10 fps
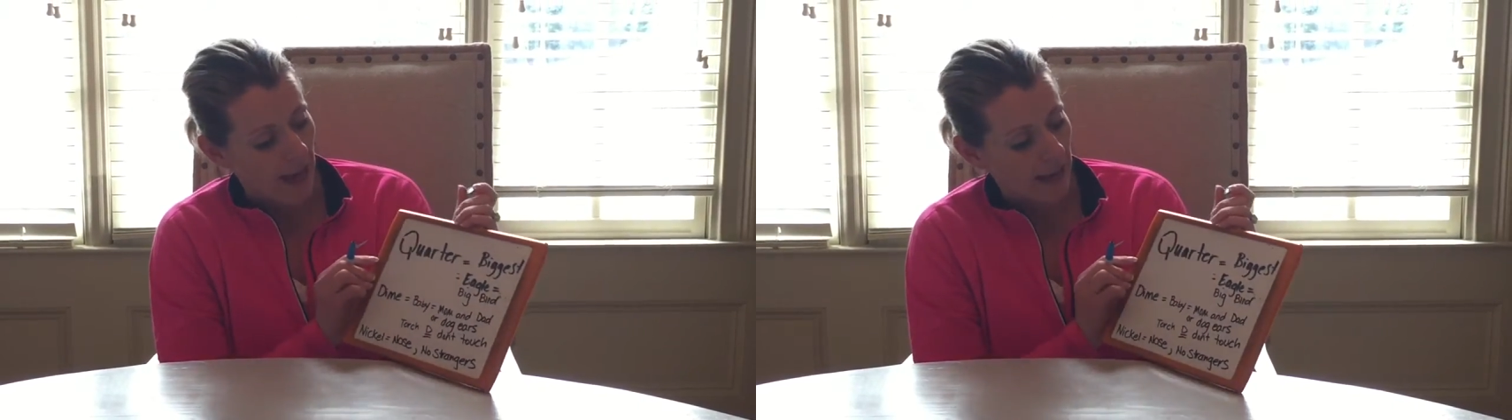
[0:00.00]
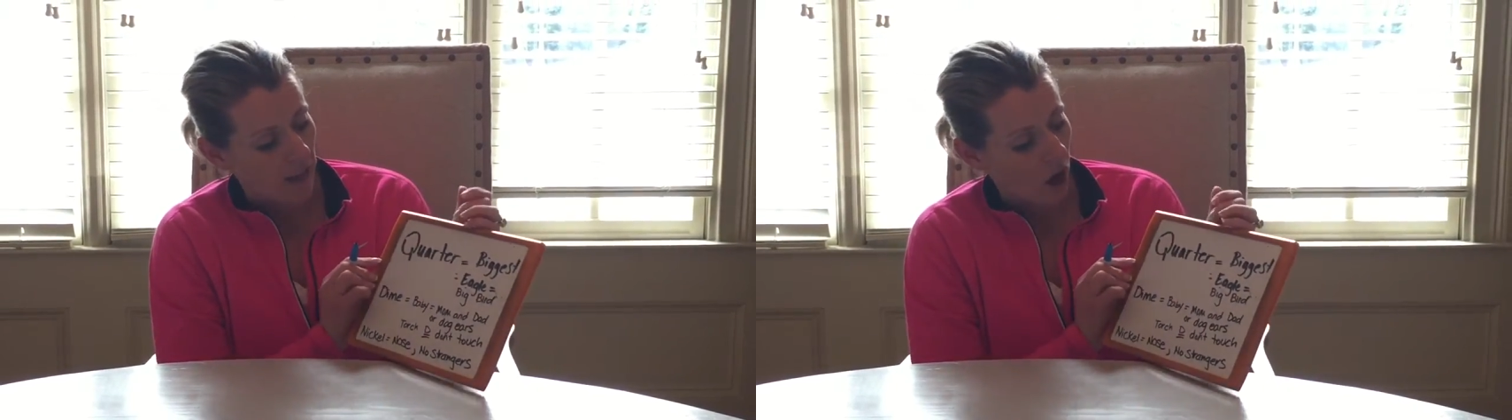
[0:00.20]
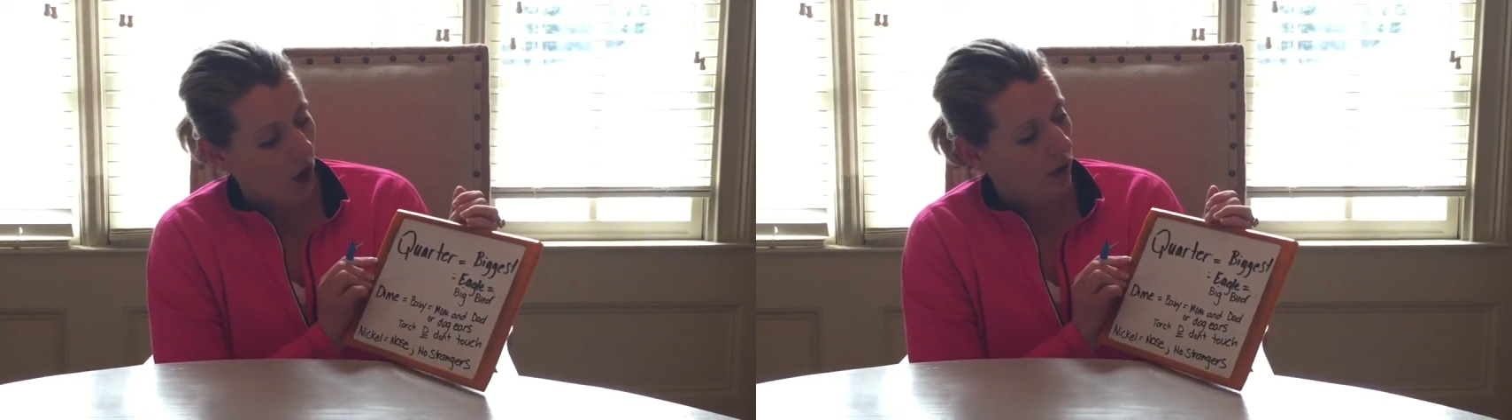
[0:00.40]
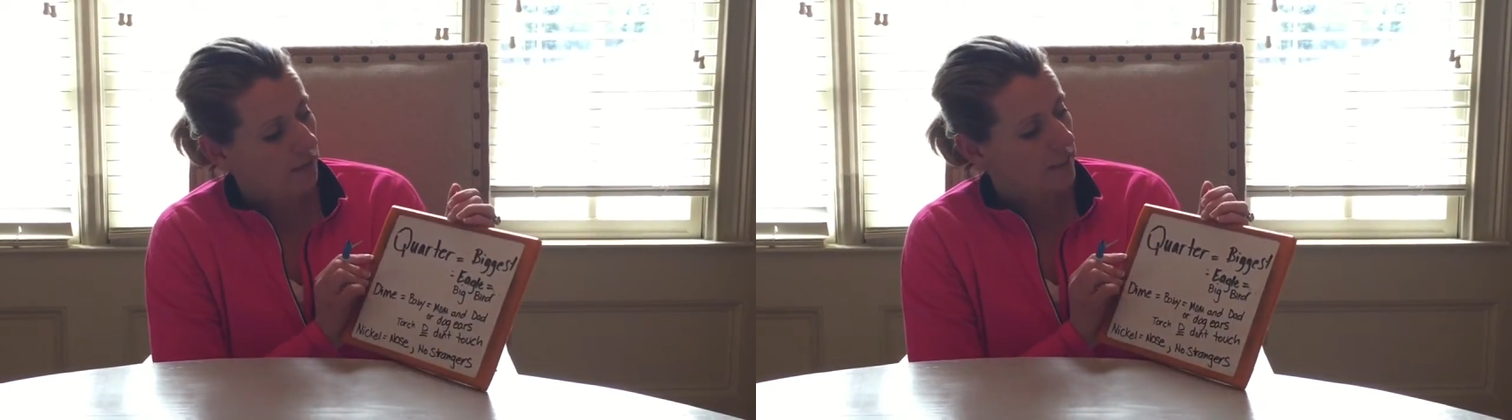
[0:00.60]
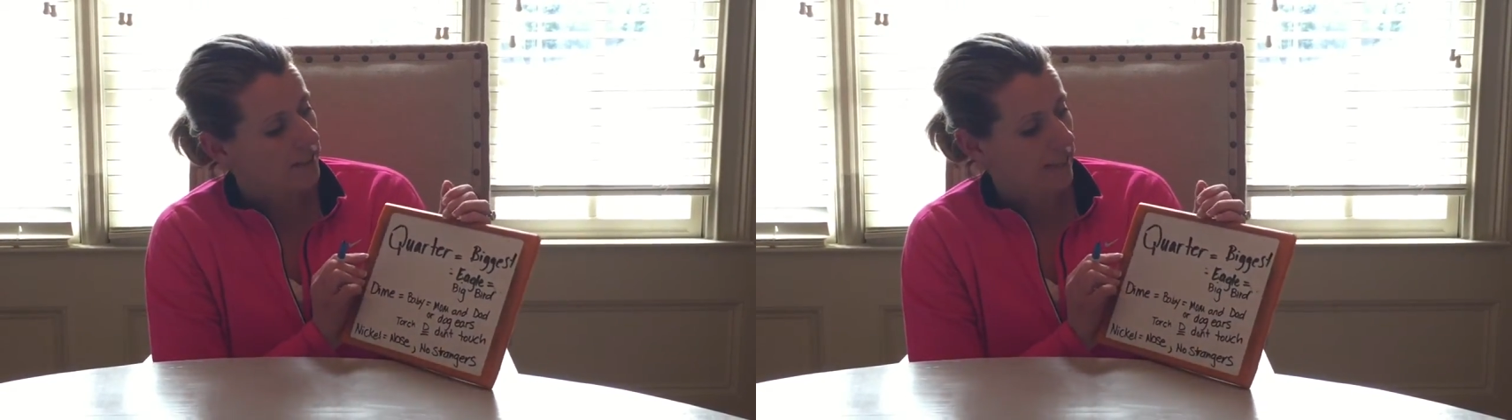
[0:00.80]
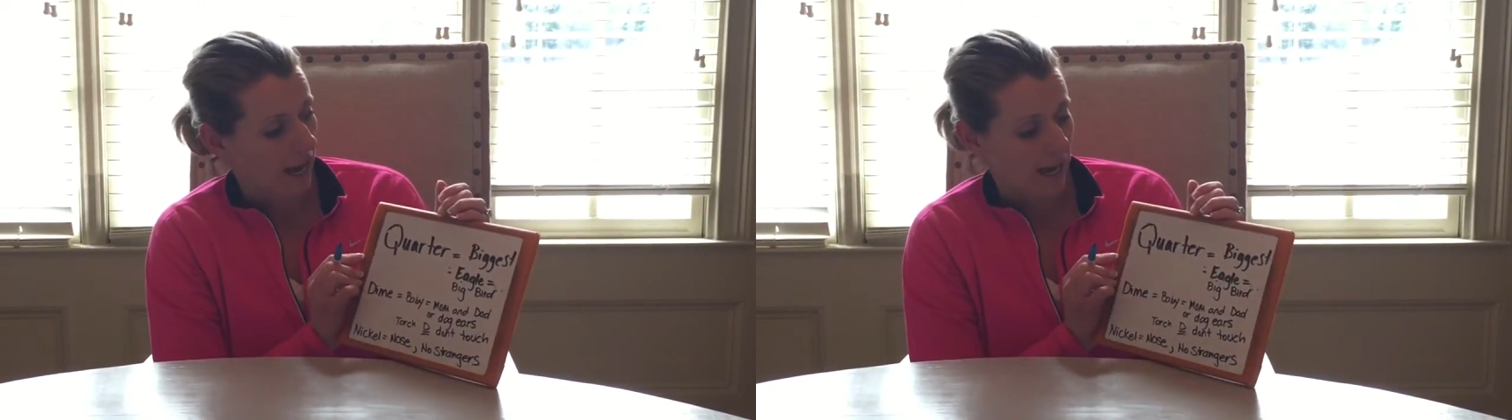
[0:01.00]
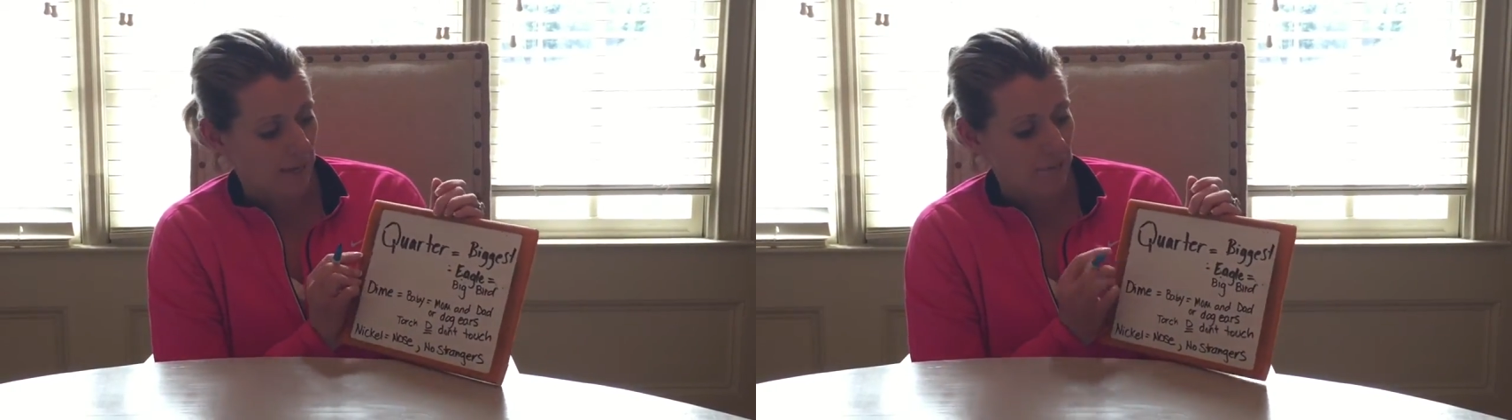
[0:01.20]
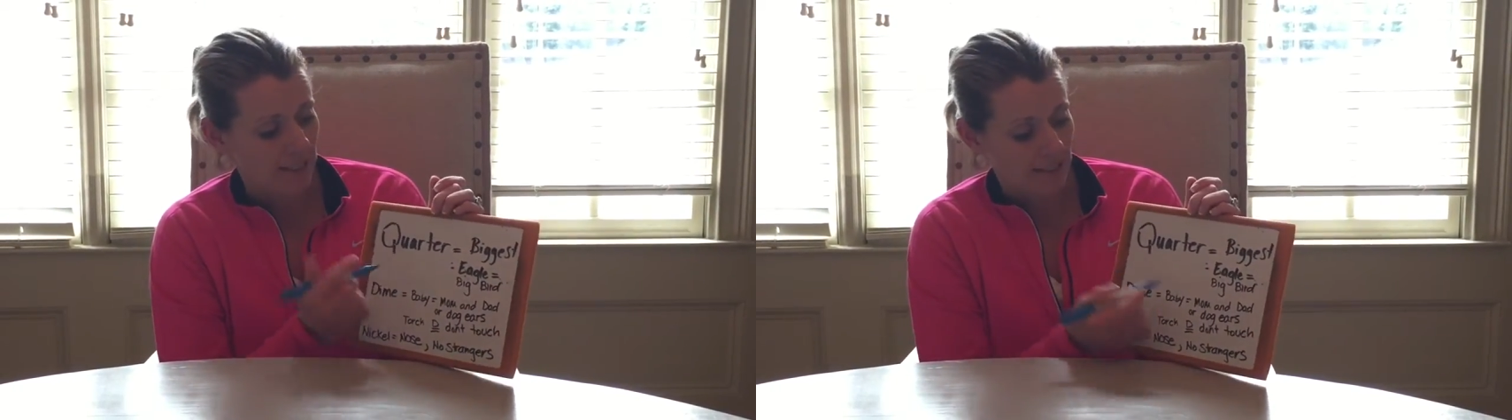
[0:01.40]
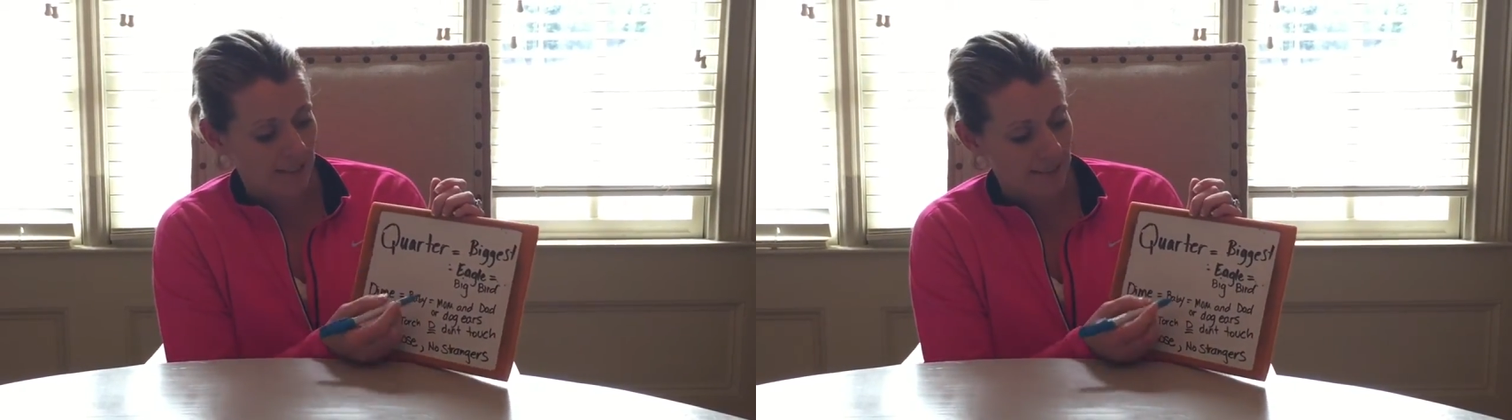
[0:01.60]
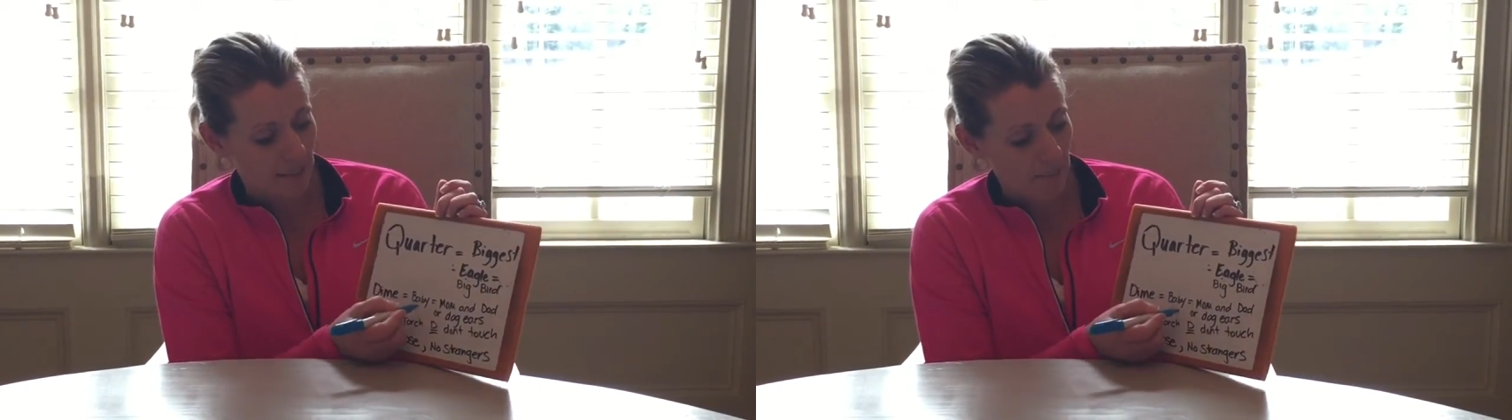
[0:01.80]
And on the dime, since
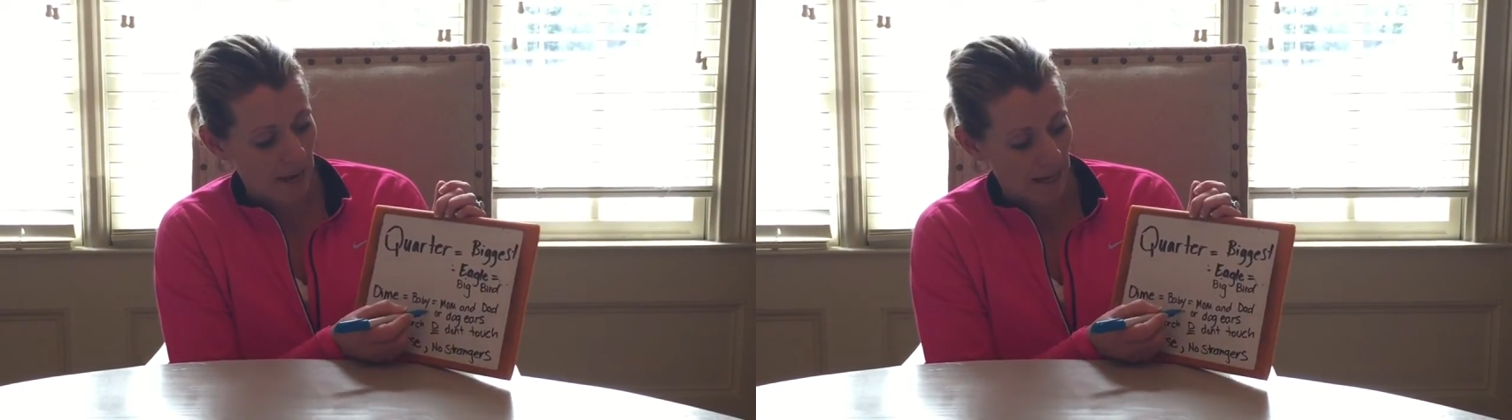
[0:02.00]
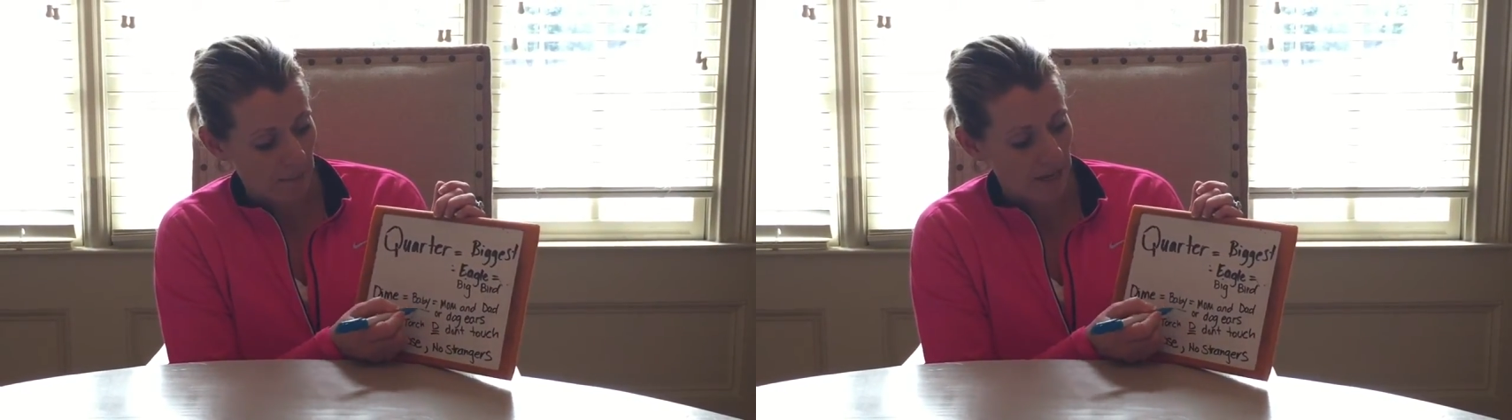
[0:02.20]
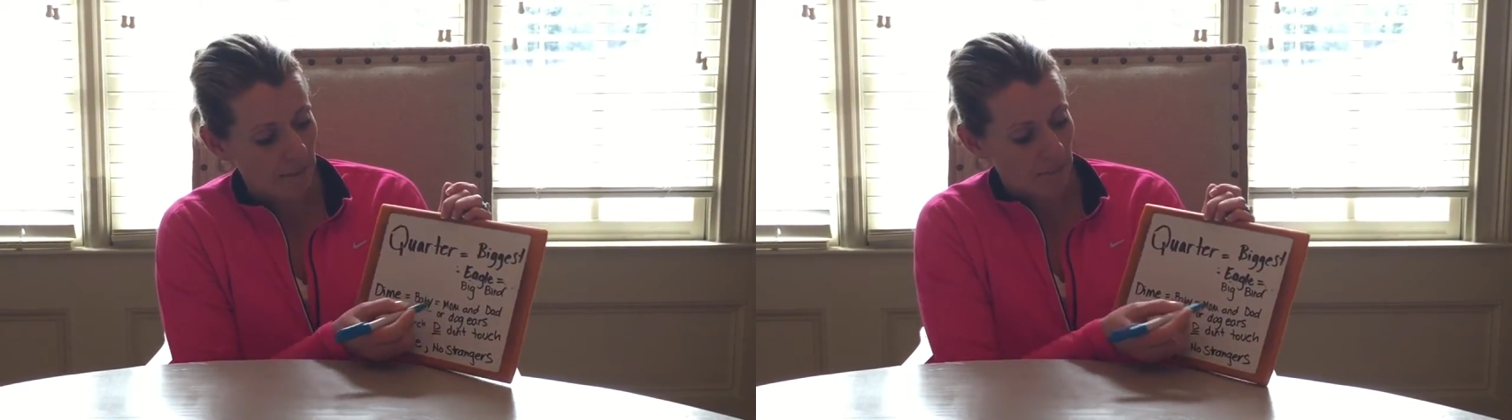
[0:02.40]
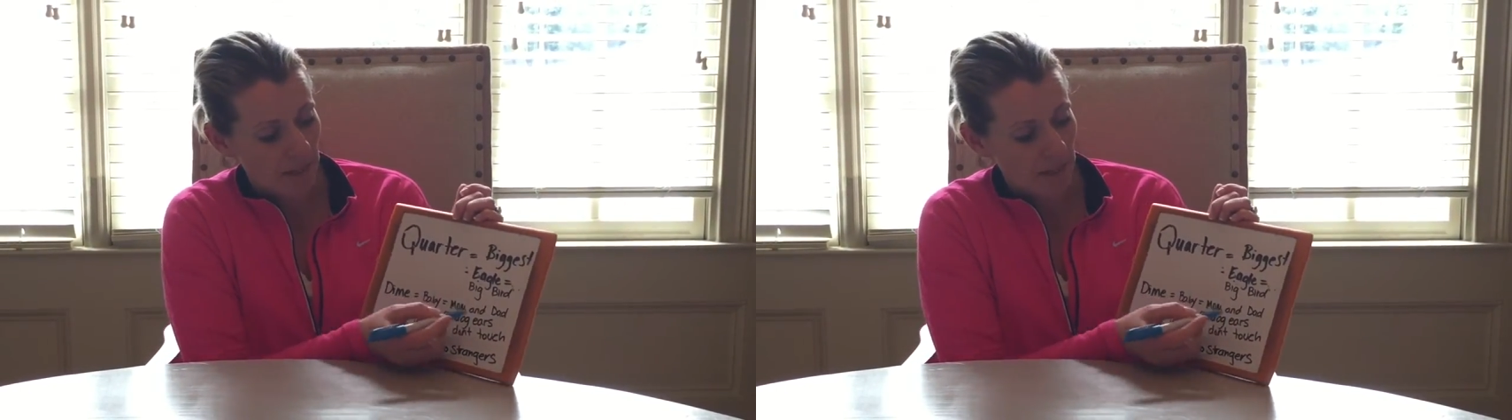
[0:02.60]
it's the baby,